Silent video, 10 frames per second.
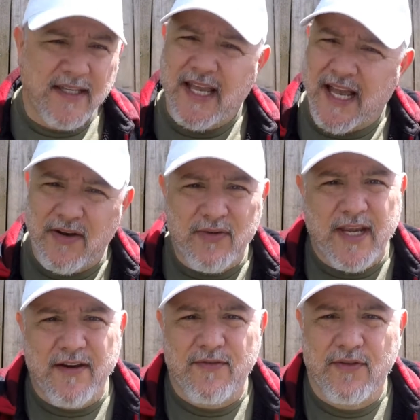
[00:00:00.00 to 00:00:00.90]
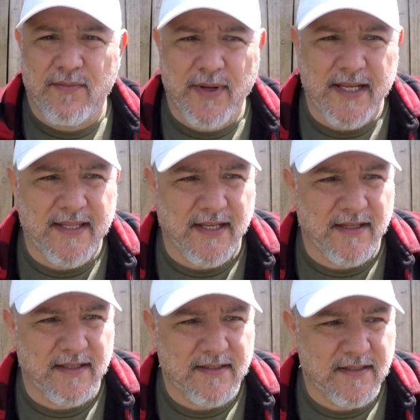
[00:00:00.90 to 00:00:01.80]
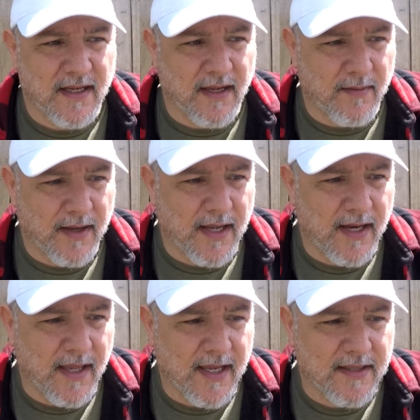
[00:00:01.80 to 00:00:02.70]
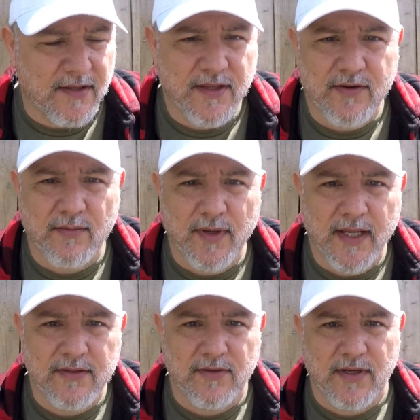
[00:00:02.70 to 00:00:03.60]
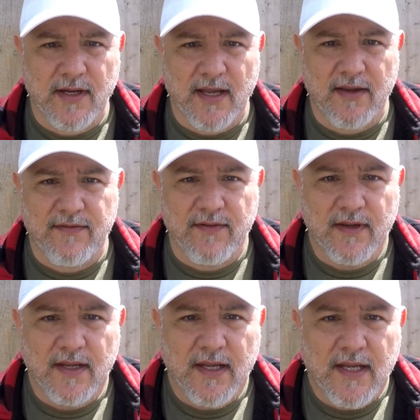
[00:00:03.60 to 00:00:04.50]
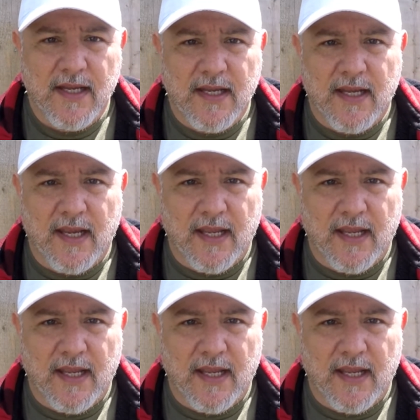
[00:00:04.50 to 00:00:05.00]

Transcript: I don't care for the blade thickness. I like the thicker blades on the knife, and